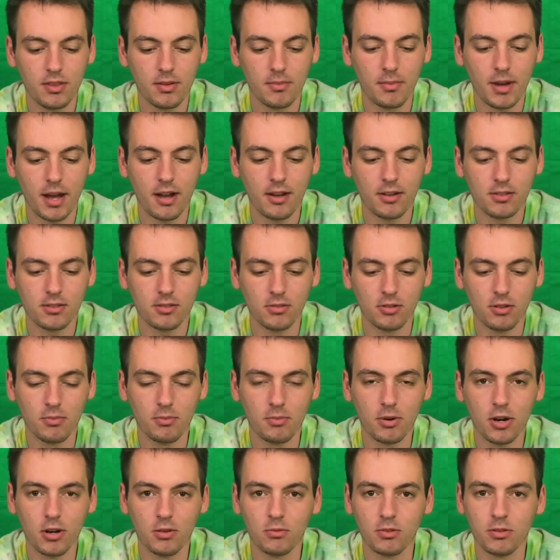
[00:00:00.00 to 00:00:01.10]
mouse or the
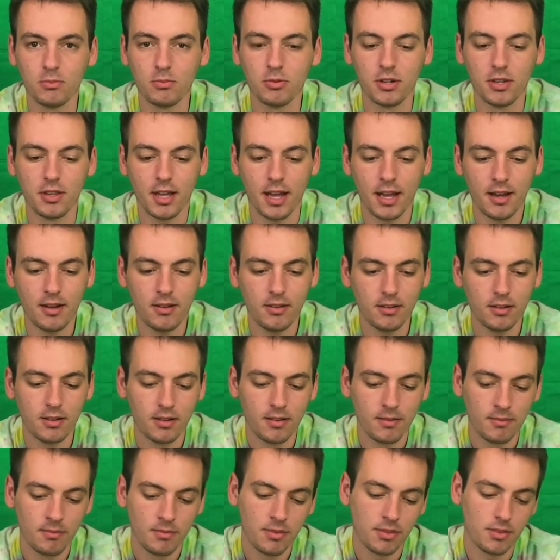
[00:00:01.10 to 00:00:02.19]
bird would breathe out,
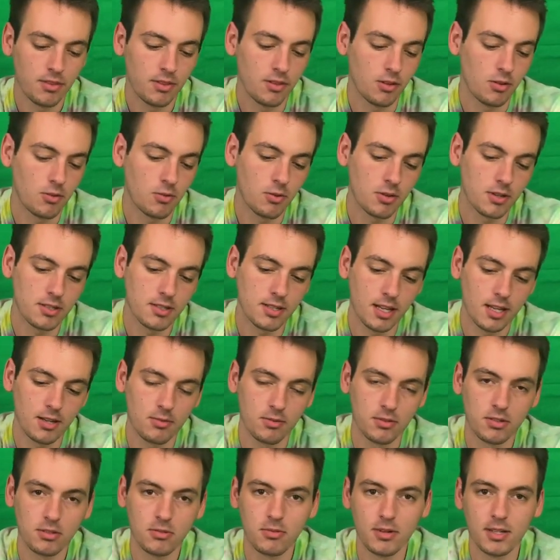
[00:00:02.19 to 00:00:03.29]
the corn snake would
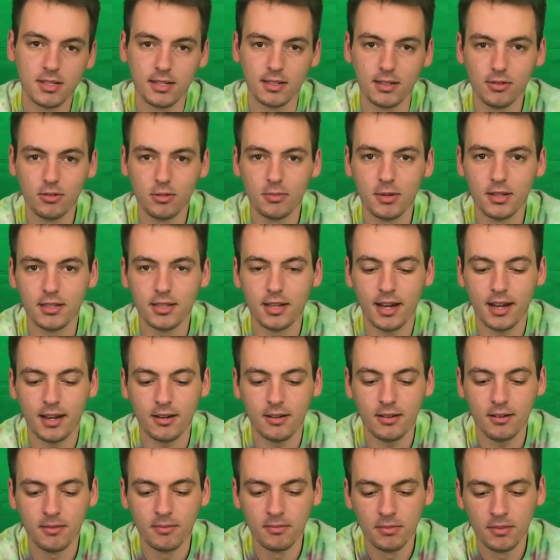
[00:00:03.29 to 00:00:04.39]
squeeze a little bit
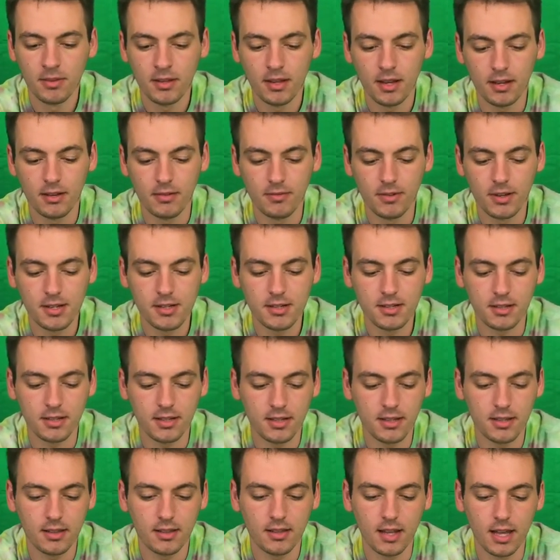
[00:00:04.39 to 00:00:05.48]
tighter, and
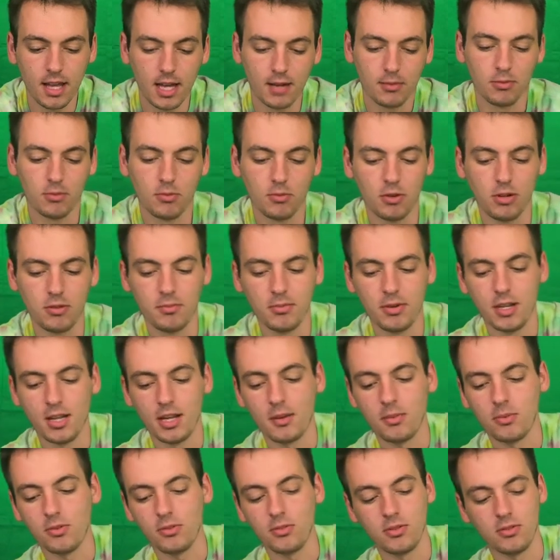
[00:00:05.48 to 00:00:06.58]
eventually the animal wouldn't be
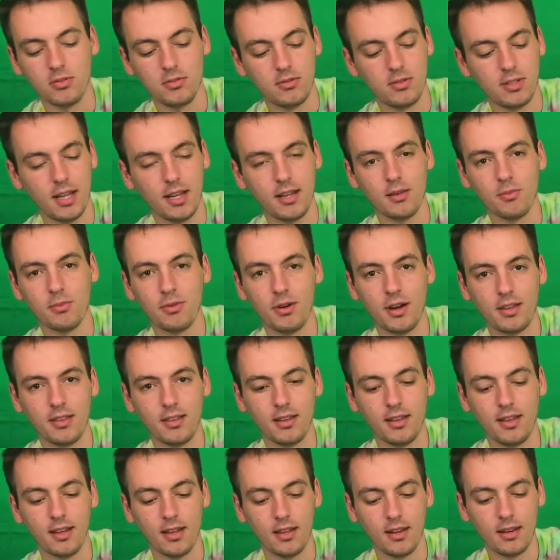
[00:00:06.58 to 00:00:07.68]
able to take a breath
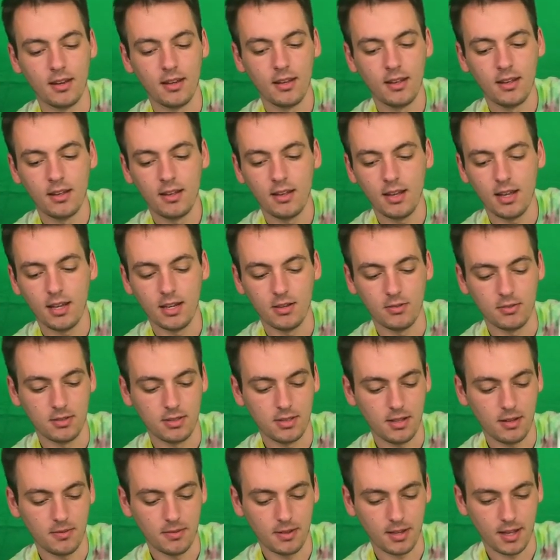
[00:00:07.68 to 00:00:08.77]
again, and it would
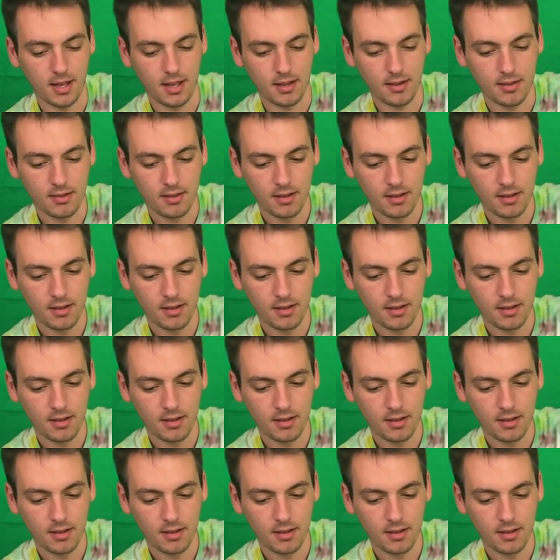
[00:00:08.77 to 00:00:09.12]
suffocate.